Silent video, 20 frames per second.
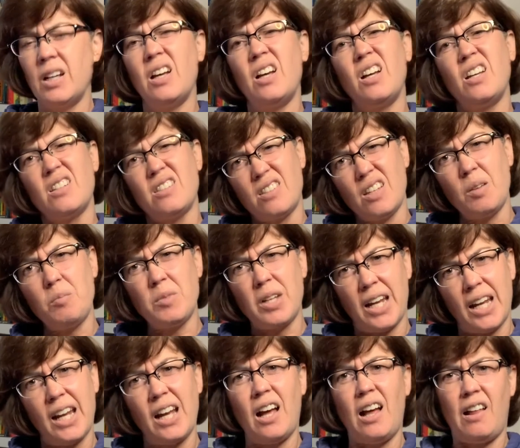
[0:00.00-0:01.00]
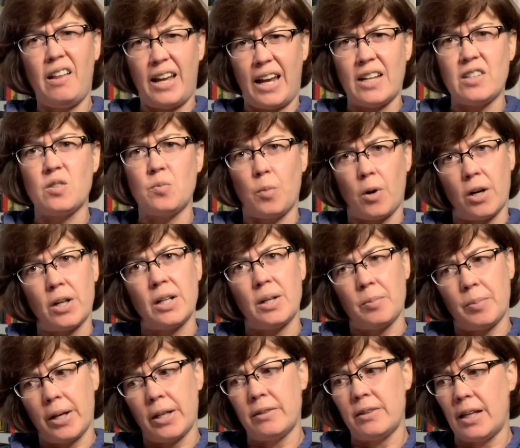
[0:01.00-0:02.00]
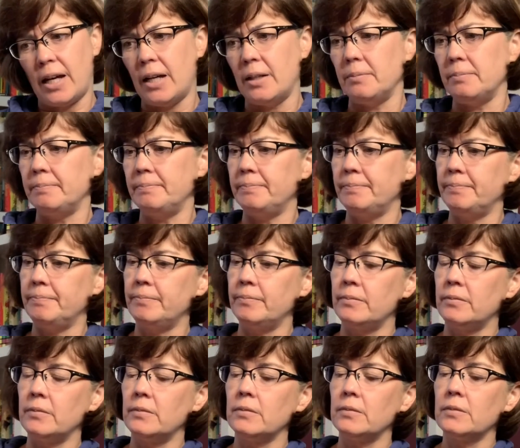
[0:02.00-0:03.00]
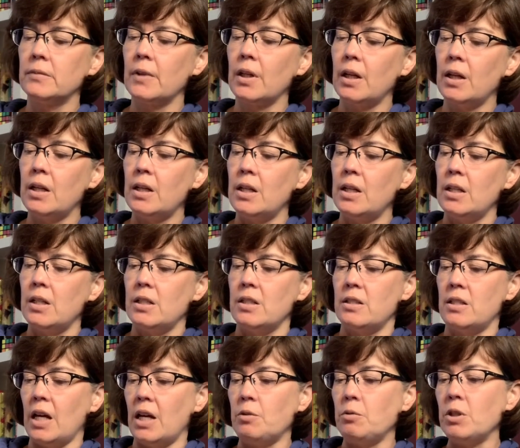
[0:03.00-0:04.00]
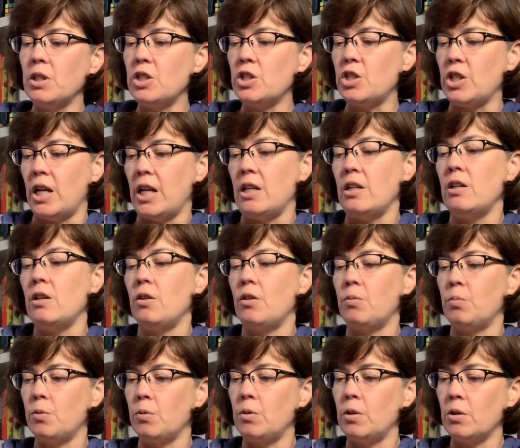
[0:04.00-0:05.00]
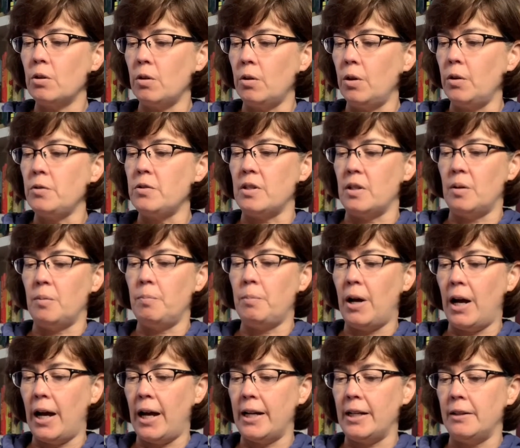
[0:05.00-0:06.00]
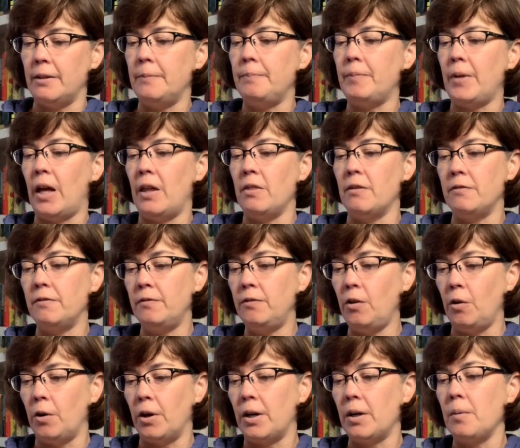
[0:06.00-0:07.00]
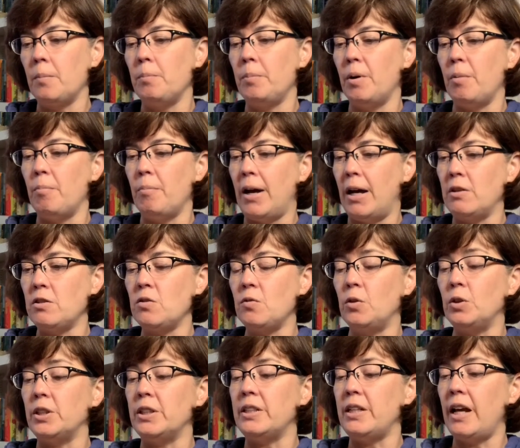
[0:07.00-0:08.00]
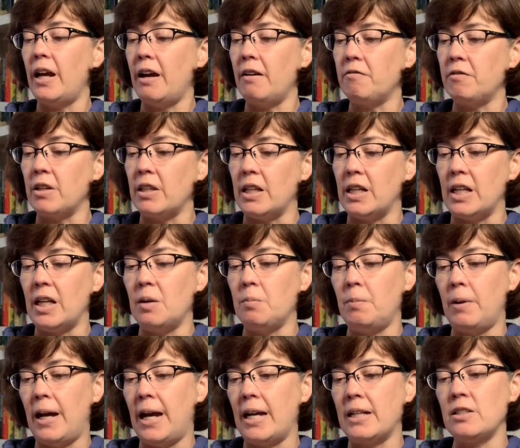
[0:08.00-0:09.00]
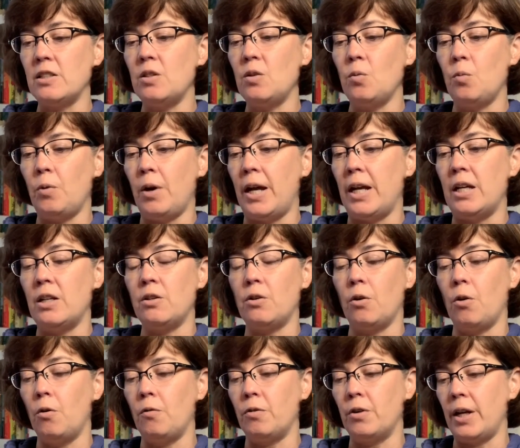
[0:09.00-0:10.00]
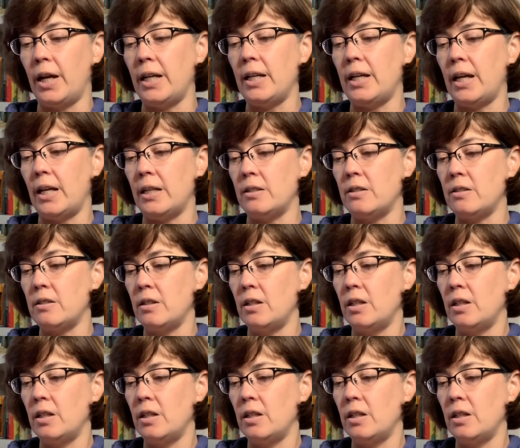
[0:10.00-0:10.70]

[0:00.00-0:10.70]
Someday I'll ask Marty about that. Sandra and Jane threw their clothes in a pile on the floor, but Mouse folded everything and packed it away in her overnight case.